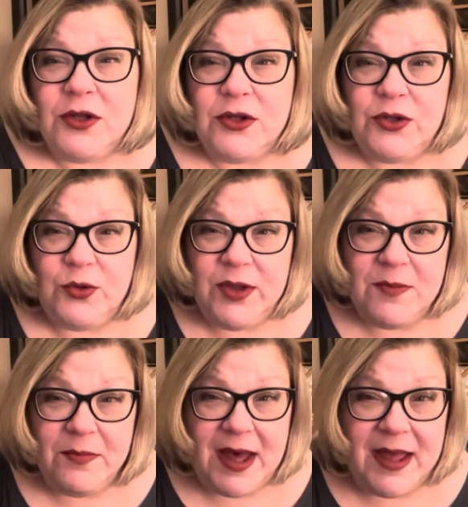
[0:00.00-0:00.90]
you
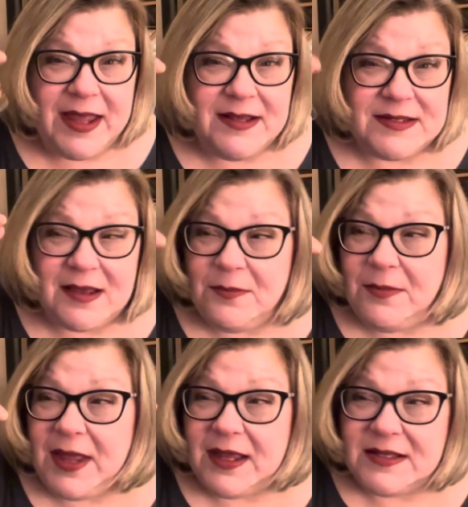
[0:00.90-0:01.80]
can buy
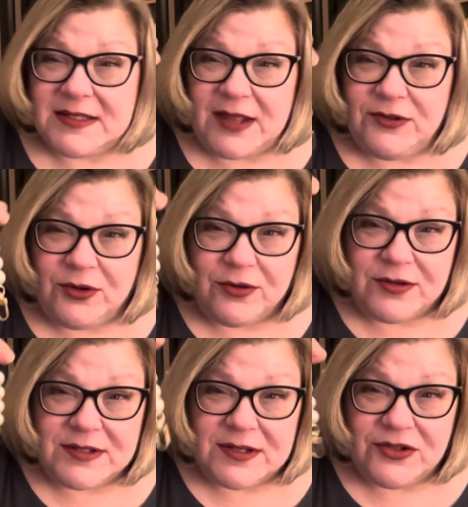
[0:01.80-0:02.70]
some
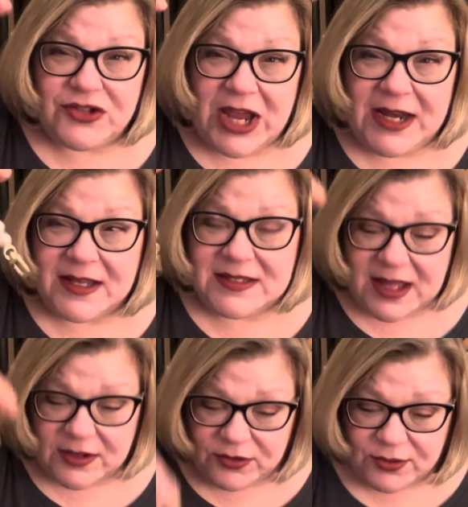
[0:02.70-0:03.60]
extenders, chain
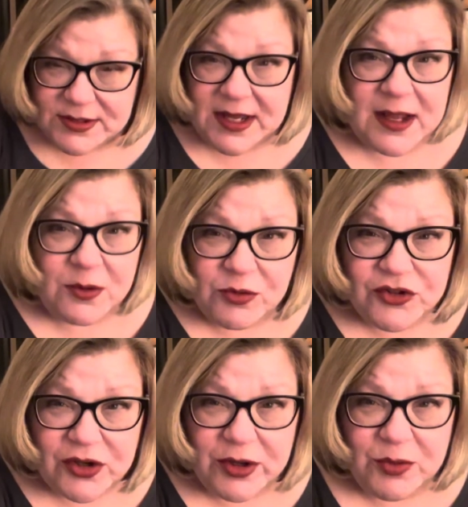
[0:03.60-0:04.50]
extenders, and I will
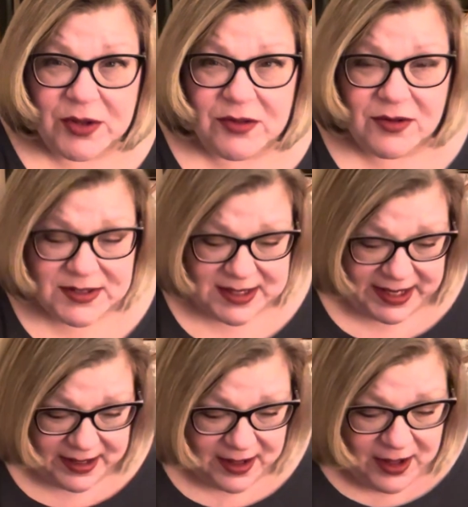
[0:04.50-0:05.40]
show you what it looks
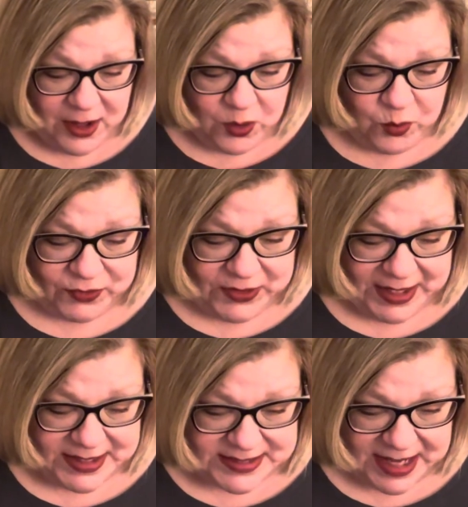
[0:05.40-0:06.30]
like with the
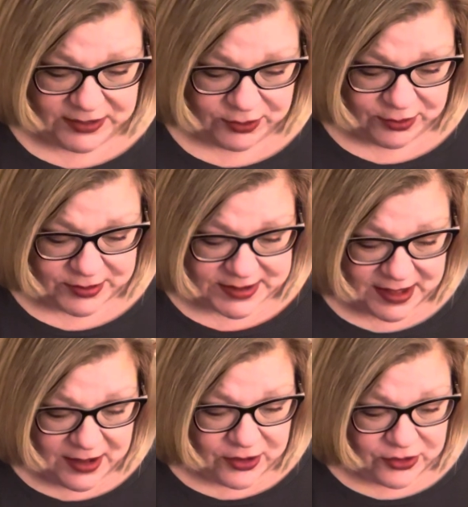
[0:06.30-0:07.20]
extenders,
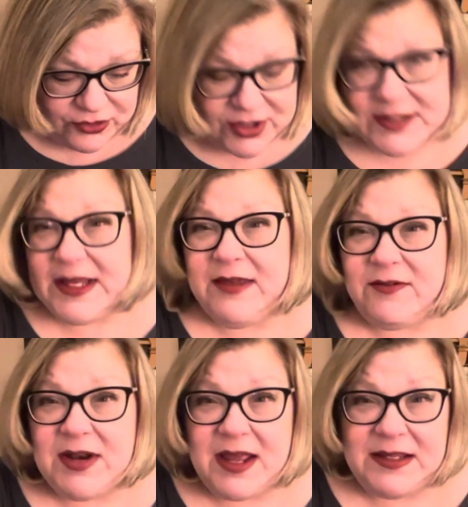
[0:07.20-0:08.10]
just to give
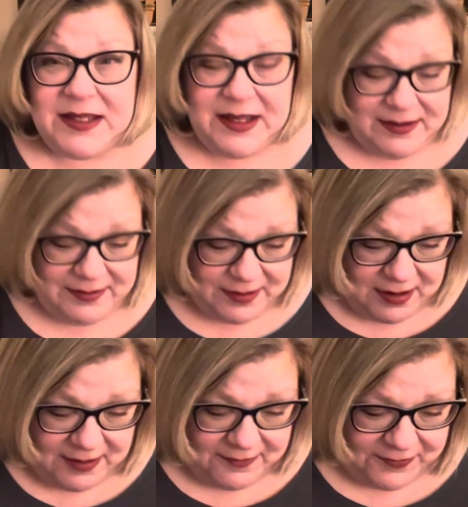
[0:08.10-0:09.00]
an idea
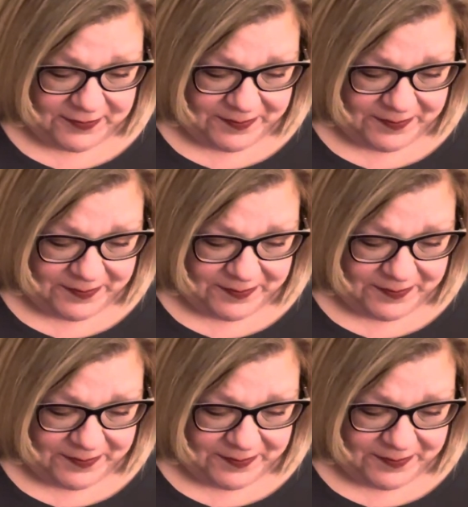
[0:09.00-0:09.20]
of